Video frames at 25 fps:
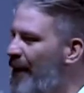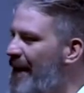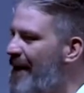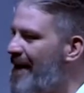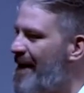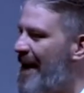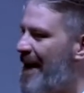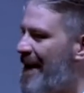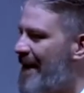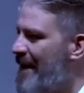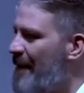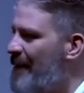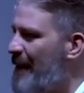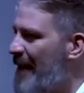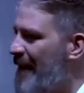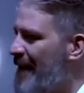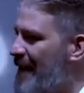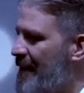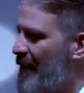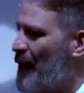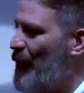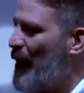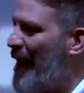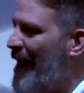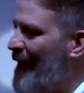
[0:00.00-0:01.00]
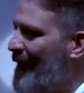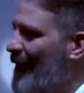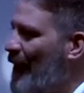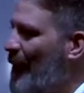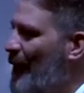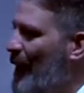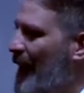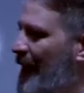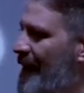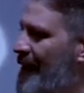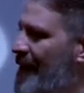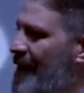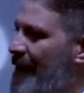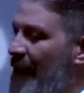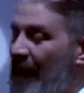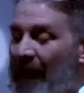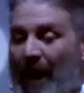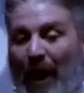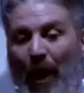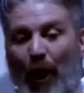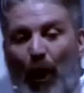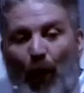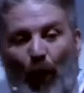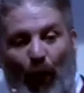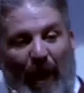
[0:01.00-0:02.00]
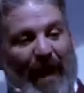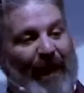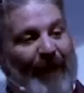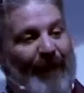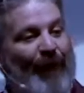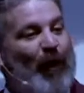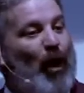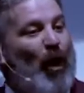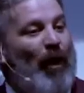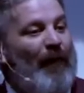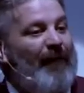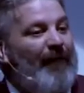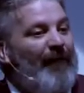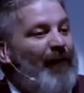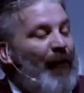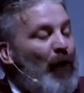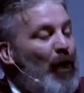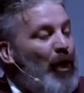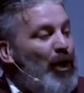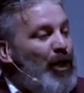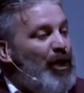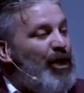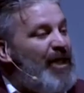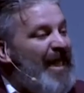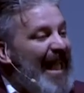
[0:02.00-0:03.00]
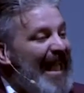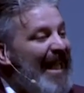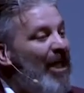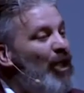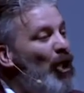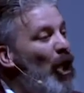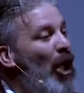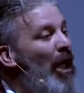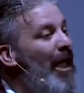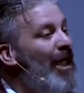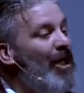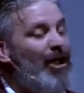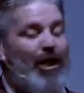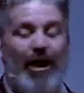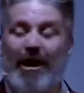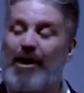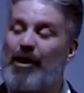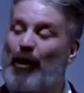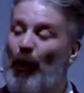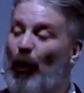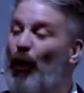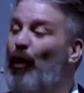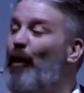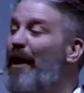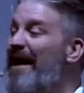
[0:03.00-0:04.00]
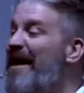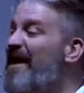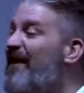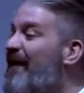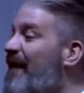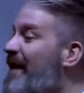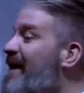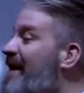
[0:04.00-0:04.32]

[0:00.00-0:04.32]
30 centimeters away from us. We have converged. Technology has always